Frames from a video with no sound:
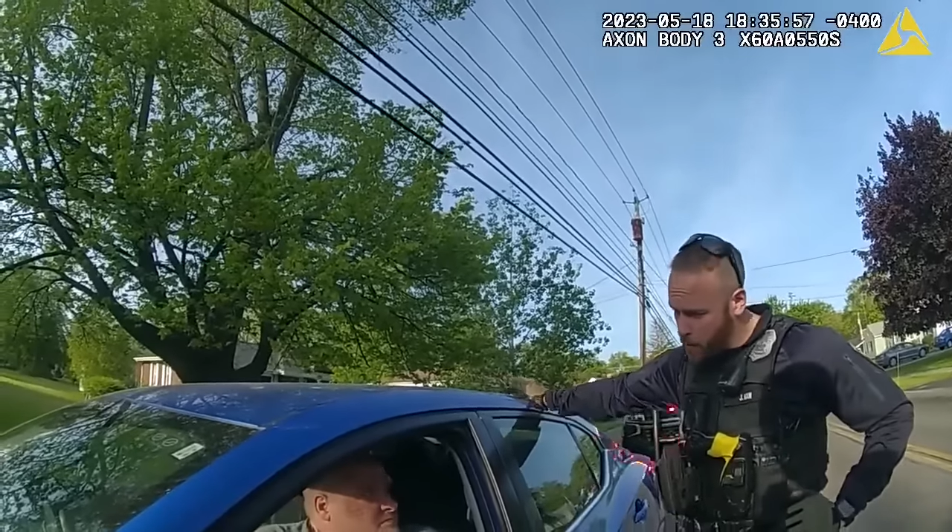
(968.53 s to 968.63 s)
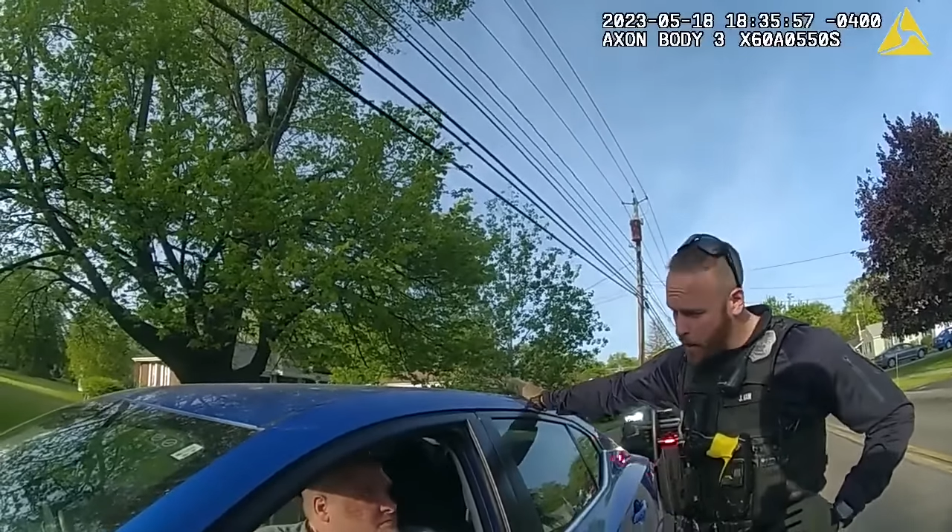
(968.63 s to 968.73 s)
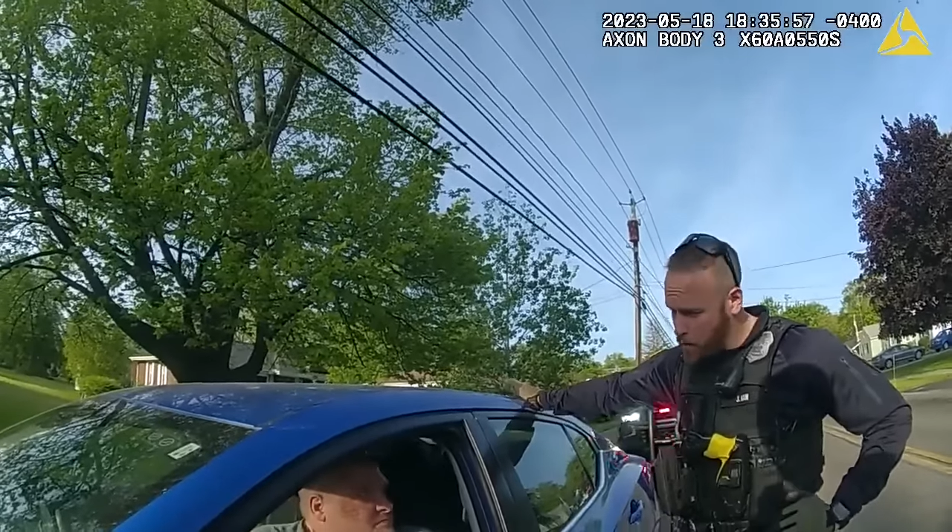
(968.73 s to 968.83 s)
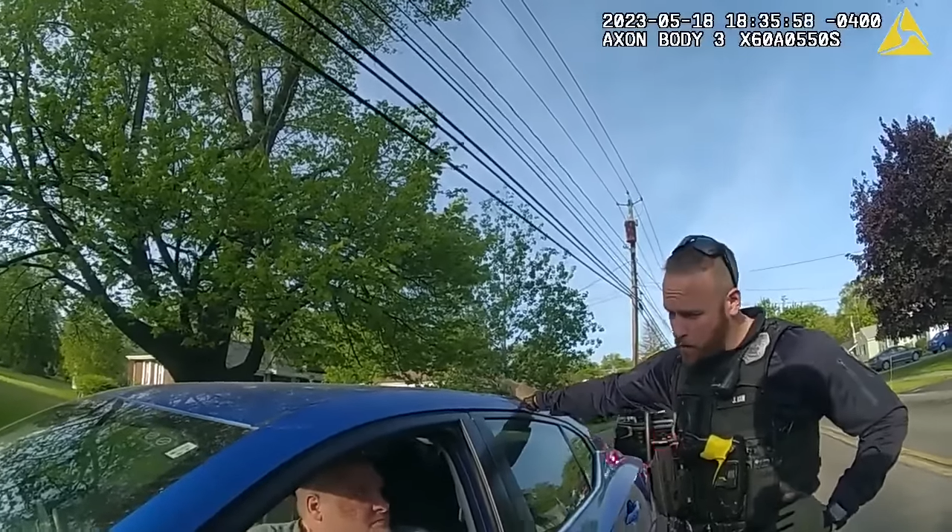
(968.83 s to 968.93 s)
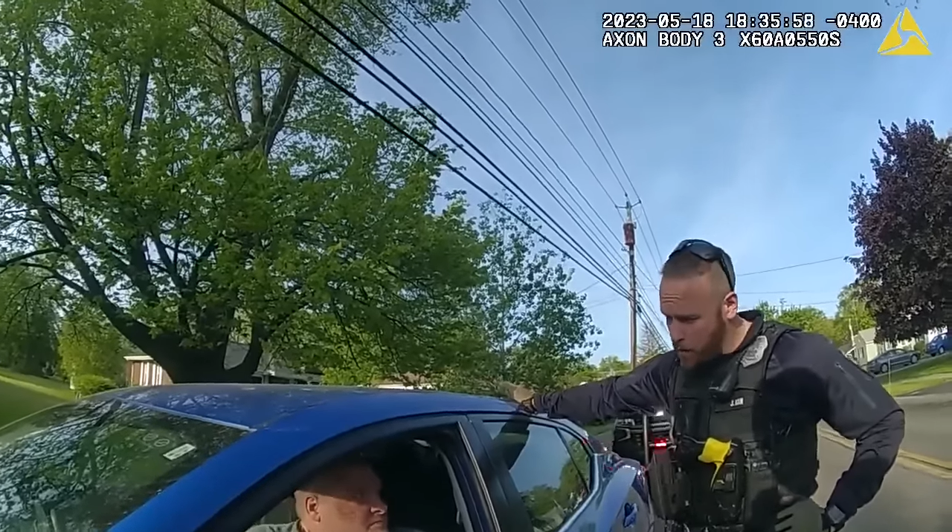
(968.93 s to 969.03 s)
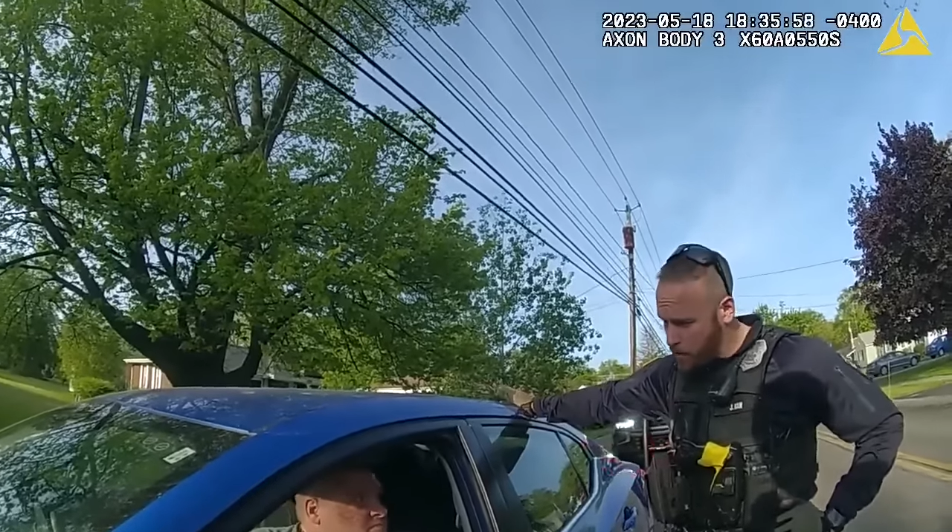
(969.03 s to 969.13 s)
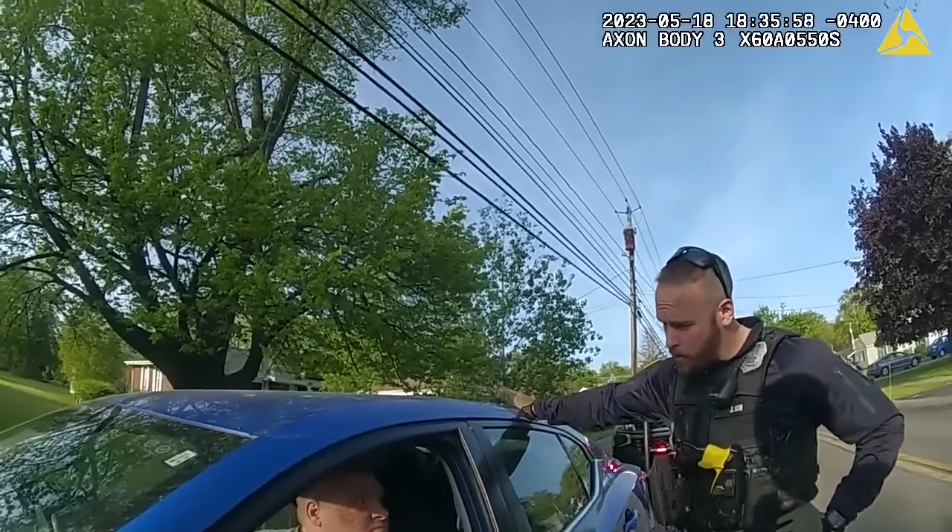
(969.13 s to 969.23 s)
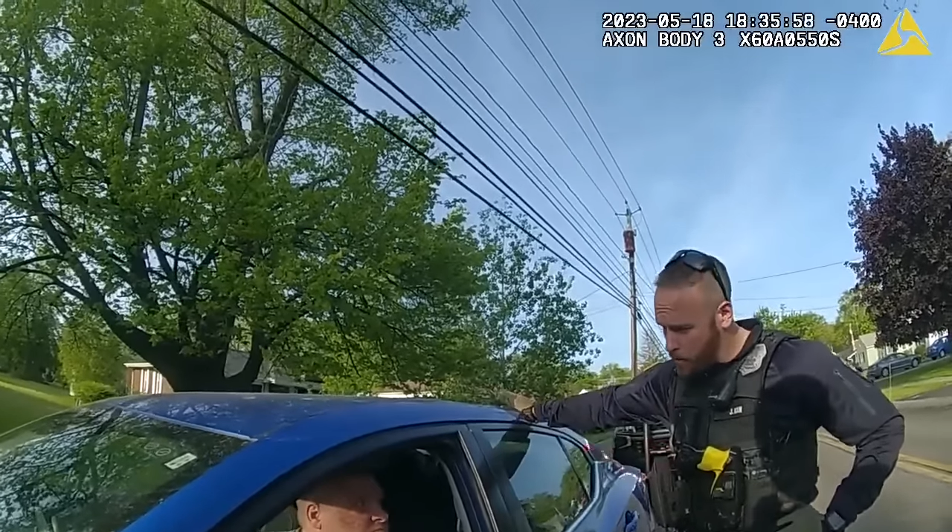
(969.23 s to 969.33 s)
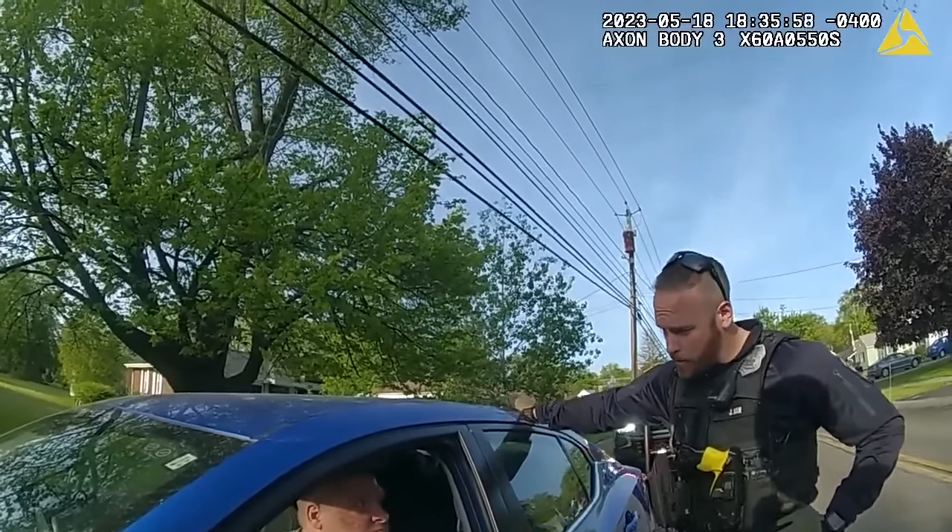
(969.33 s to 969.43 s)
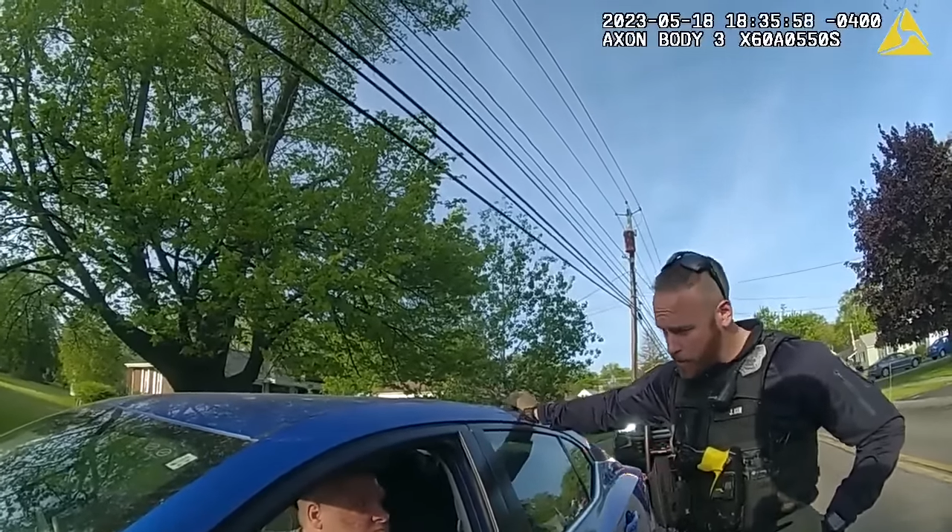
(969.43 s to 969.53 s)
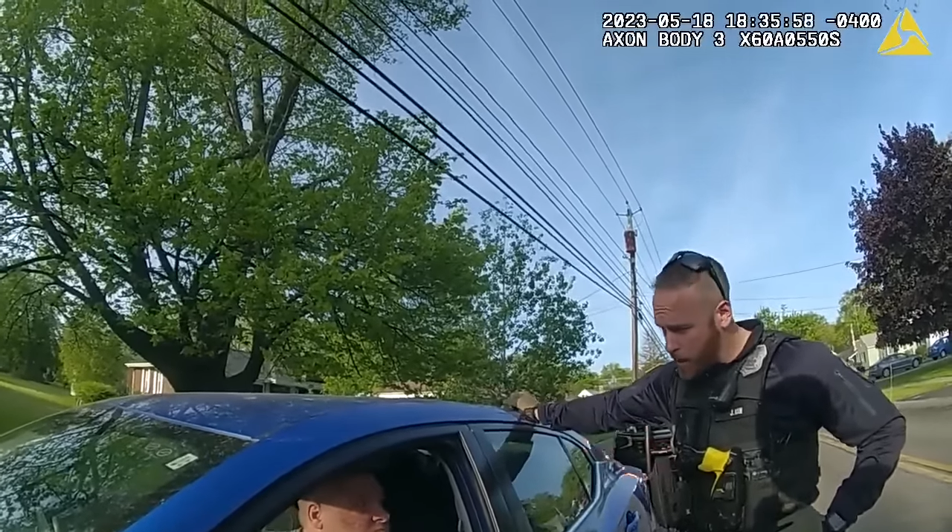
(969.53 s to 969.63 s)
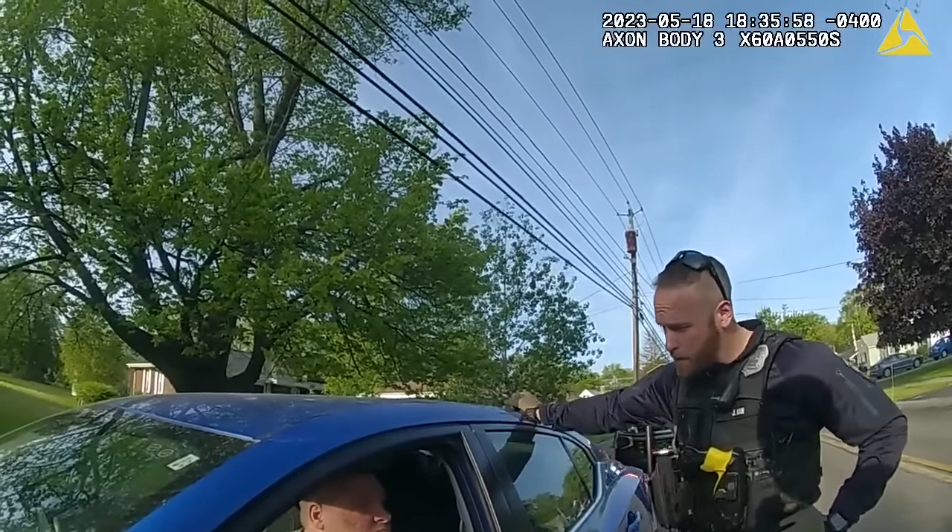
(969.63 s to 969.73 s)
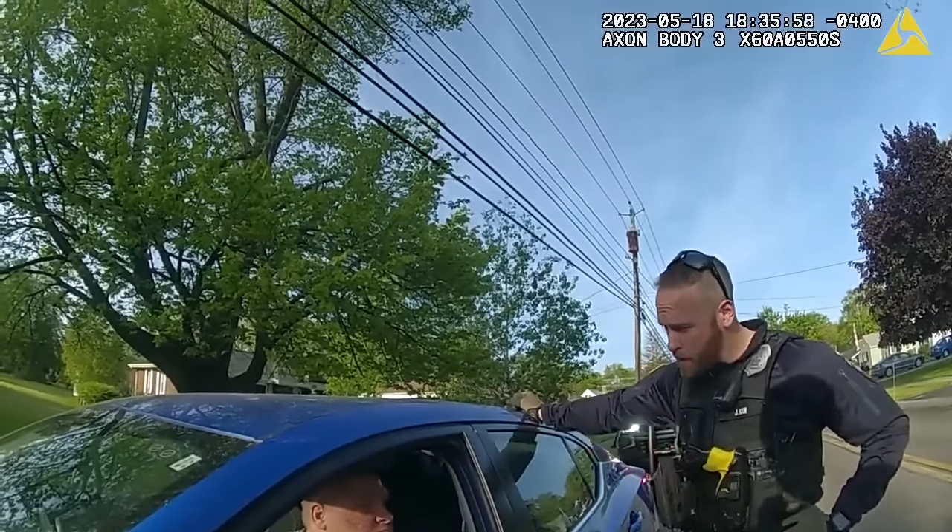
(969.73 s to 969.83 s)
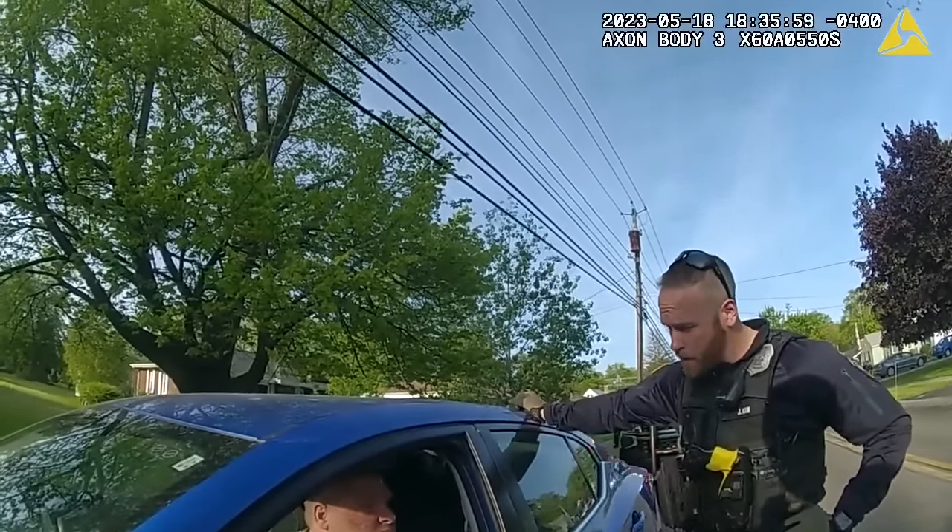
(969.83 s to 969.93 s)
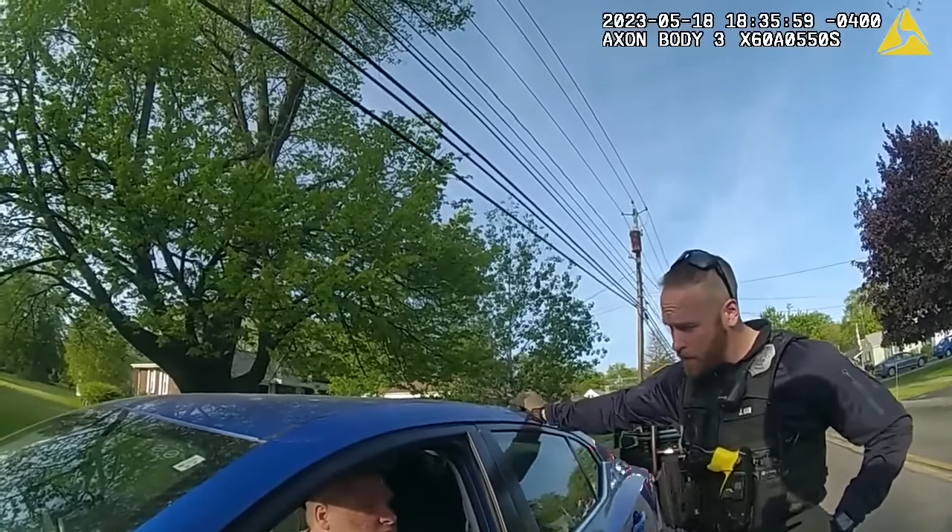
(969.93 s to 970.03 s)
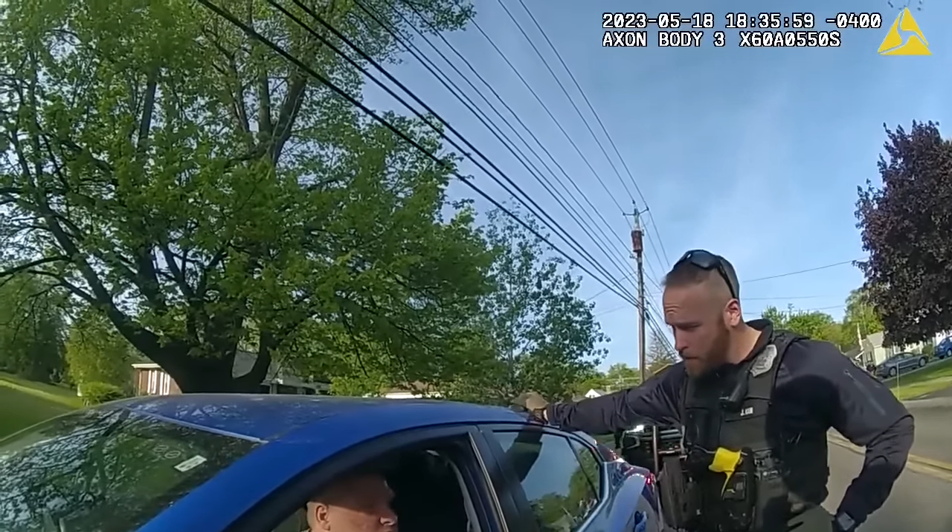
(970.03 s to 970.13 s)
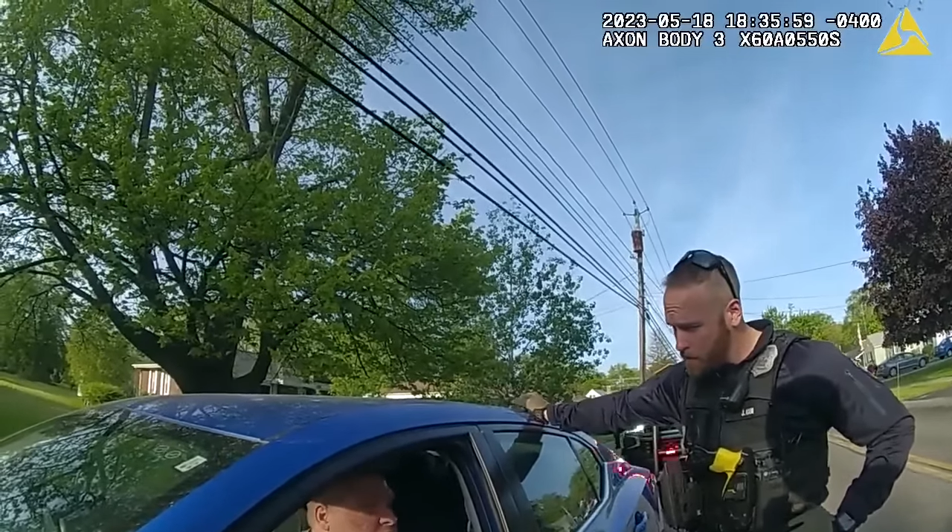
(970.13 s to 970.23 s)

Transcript: ran directly through a stop sign,